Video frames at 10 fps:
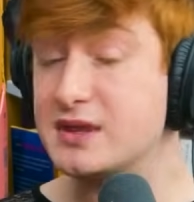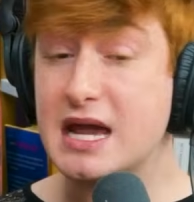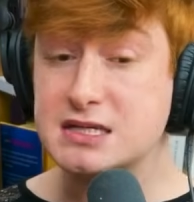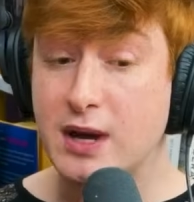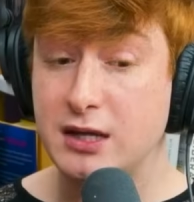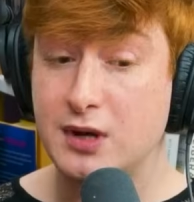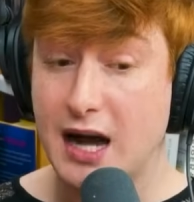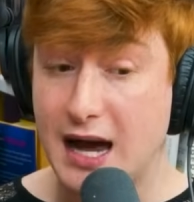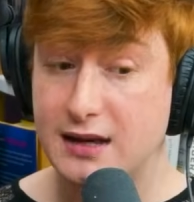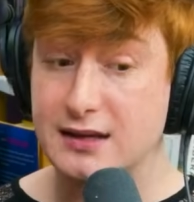that's why you
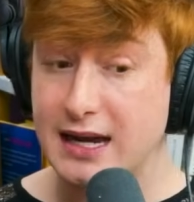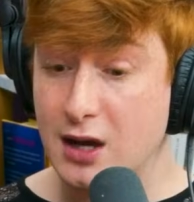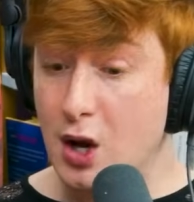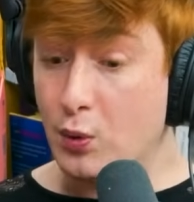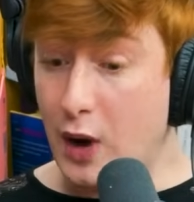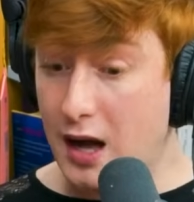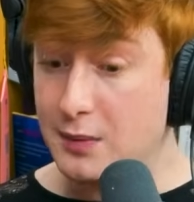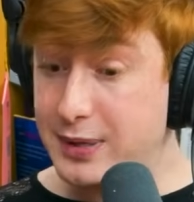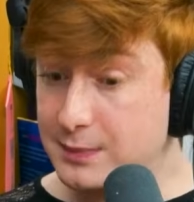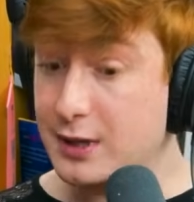gotta like while
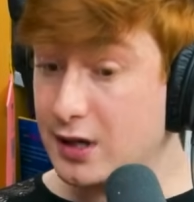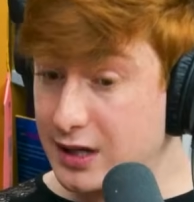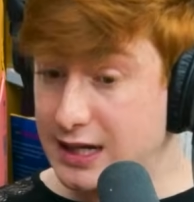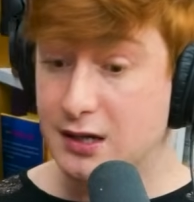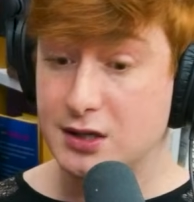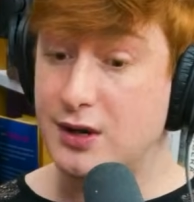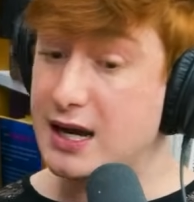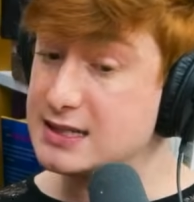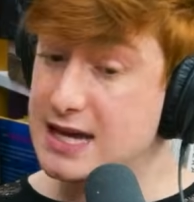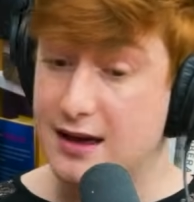people are here, you gotta tell